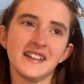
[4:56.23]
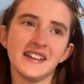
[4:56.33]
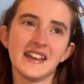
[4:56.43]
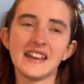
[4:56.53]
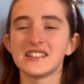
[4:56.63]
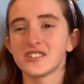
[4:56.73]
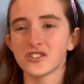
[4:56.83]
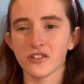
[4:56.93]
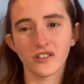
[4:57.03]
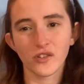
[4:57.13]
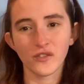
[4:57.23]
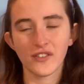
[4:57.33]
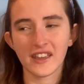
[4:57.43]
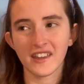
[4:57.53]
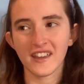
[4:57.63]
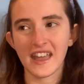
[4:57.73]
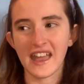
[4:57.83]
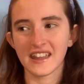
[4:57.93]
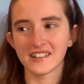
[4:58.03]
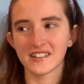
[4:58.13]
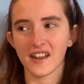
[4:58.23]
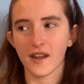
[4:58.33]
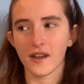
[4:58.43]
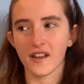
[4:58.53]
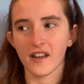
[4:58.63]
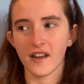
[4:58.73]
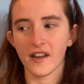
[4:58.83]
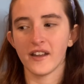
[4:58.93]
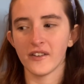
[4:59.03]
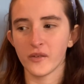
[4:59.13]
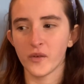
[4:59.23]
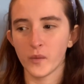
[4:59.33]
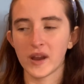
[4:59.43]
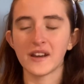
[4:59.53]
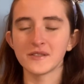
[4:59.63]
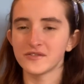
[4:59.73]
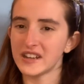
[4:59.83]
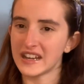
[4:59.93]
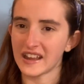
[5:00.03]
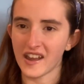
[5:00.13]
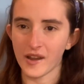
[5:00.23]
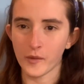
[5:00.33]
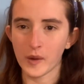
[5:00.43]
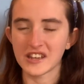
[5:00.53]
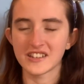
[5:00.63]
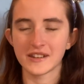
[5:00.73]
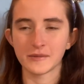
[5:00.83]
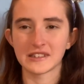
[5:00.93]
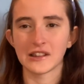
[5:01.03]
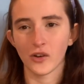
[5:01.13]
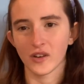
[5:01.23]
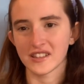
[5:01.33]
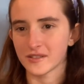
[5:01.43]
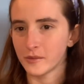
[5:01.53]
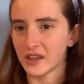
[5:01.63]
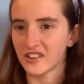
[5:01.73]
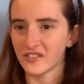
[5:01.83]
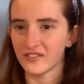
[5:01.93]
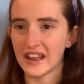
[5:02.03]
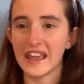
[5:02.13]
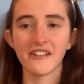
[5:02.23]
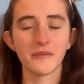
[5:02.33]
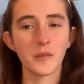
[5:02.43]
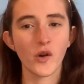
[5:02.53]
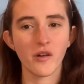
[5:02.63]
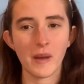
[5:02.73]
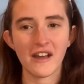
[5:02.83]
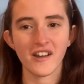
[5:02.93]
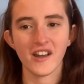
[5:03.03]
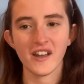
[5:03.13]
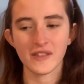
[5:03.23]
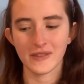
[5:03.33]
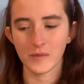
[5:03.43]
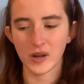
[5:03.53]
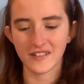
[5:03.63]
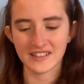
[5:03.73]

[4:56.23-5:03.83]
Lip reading: historical figure, and When I was reading it, I wished it was longer so we could hear more about her. And then when I was